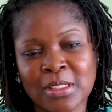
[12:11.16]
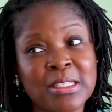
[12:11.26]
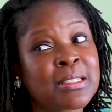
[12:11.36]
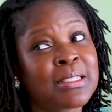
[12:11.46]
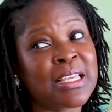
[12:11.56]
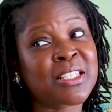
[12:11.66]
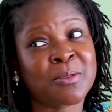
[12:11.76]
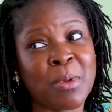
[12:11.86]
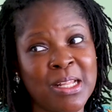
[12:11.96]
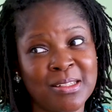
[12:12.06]

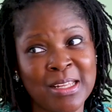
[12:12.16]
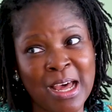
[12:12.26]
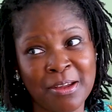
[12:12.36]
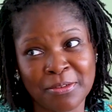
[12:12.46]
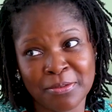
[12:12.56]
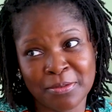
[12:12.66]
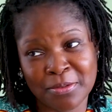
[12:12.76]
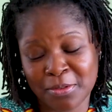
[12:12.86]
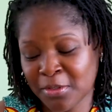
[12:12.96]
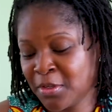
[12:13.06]
Six months down
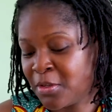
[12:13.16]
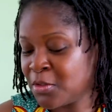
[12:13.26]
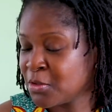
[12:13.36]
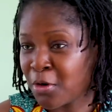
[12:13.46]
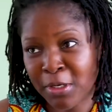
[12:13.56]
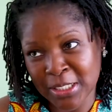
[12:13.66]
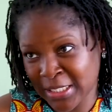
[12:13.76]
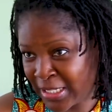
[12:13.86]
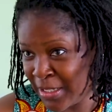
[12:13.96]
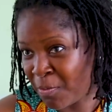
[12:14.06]
to not
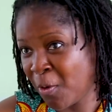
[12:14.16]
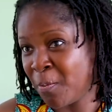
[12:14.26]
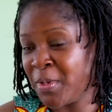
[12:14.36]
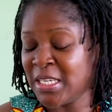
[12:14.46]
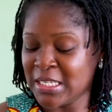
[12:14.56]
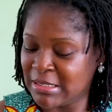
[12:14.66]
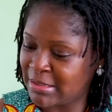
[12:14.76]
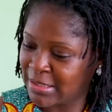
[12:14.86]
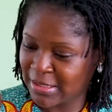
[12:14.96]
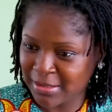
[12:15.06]
eating any more meat,
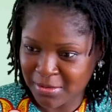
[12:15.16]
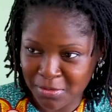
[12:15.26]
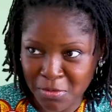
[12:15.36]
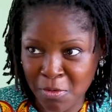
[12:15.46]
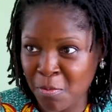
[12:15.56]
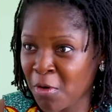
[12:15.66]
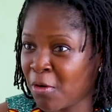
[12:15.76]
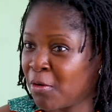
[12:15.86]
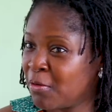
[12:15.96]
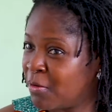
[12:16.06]
no
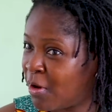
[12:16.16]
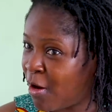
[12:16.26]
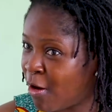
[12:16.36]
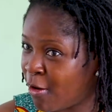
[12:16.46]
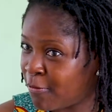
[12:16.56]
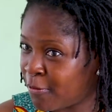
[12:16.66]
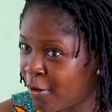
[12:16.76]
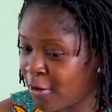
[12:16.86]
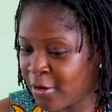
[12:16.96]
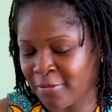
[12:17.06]
more of
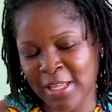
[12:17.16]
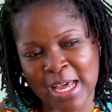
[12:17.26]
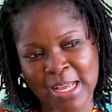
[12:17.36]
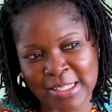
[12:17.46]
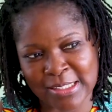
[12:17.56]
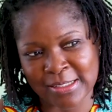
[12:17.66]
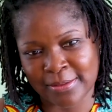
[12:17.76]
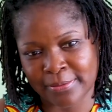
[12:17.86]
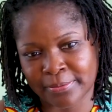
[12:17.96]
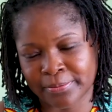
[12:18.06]
all of that.
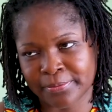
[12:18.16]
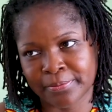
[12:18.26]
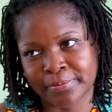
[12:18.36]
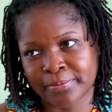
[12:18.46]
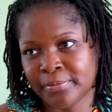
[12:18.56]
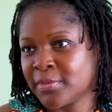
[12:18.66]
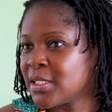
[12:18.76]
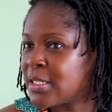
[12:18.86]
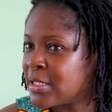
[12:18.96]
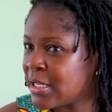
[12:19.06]

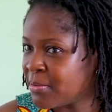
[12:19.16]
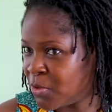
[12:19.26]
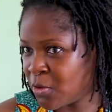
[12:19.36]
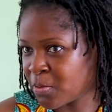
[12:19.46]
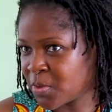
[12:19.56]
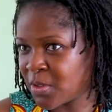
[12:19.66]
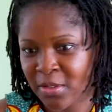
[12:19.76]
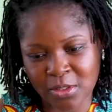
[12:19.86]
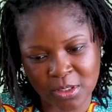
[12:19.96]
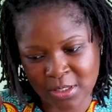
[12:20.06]

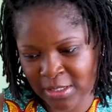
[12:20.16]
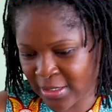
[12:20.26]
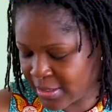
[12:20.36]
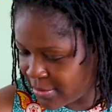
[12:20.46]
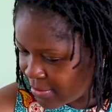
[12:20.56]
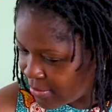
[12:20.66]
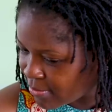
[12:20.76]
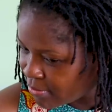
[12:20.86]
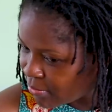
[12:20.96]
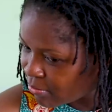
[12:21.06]
Symptoms just
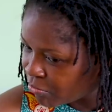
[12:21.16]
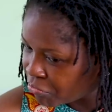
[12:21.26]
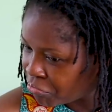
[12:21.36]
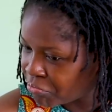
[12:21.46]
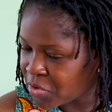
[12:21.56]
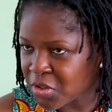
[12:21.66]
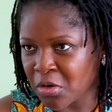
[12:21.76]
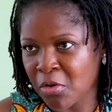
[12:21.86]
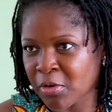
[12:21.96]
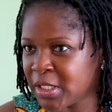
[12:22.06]

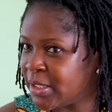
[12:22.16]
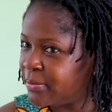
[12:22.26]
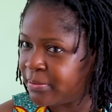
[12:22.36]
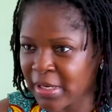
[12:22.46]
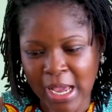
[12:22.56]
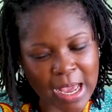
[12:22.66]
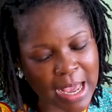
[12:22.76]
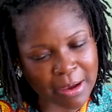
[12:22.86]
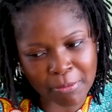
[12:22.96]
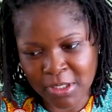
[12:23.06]
slowly.
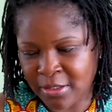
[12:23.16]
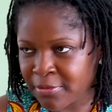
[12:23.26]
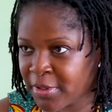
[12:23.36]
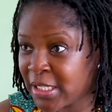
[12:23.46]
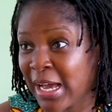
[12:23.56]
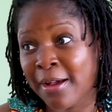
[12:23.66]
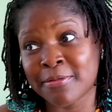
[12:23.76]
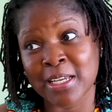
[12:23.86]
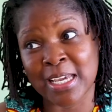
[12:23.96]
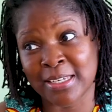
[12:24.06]
Wow. I wasn't feeling
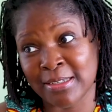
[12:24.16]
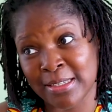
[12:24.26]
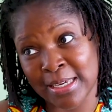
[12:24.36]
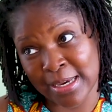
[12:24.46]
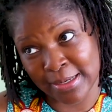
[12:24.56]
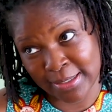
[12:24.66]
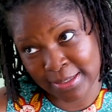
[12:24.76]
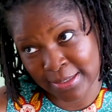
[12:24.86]
after a year.